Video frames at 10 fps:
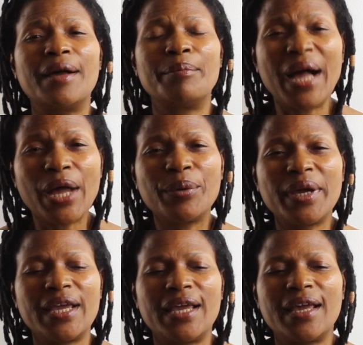my
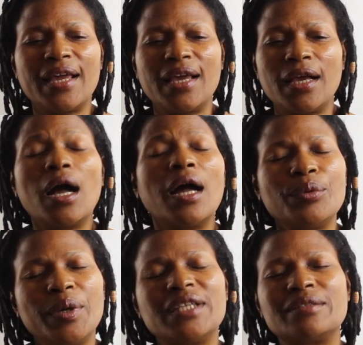way,
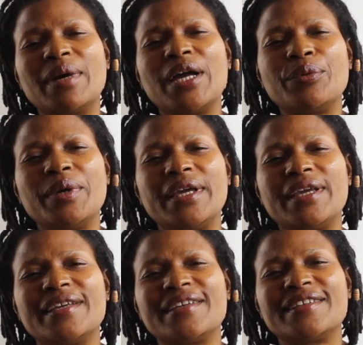God's way is my way,
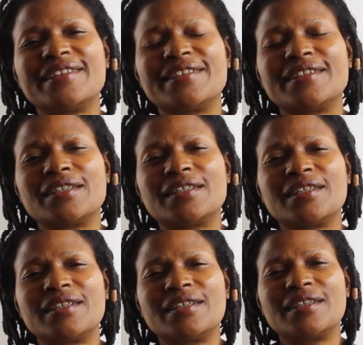
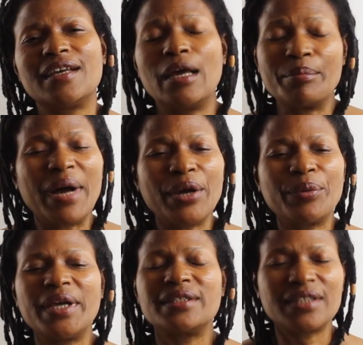and my
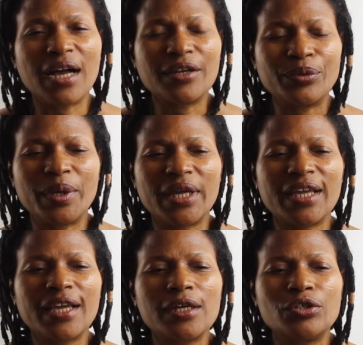way is God's
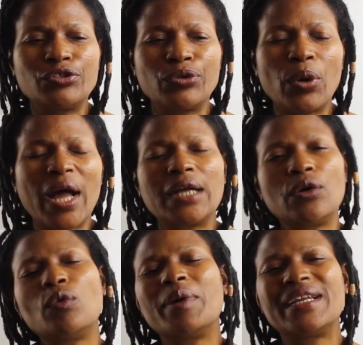way. So I
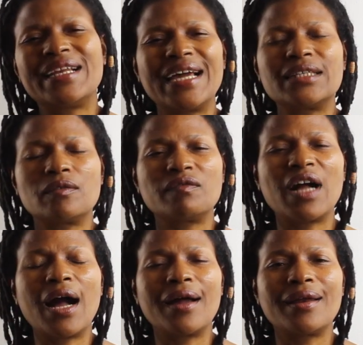go by the light of
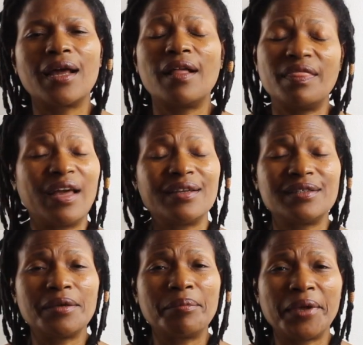God that
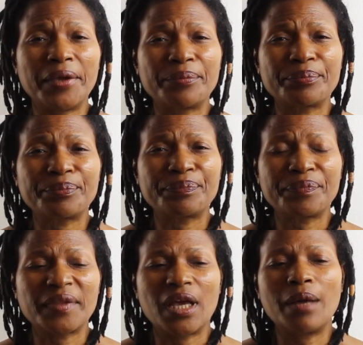is in me.
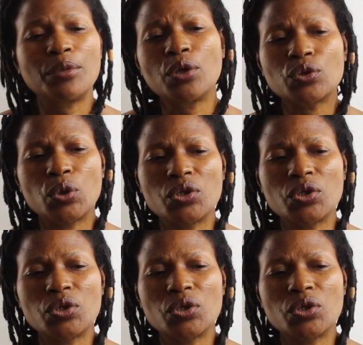I'm not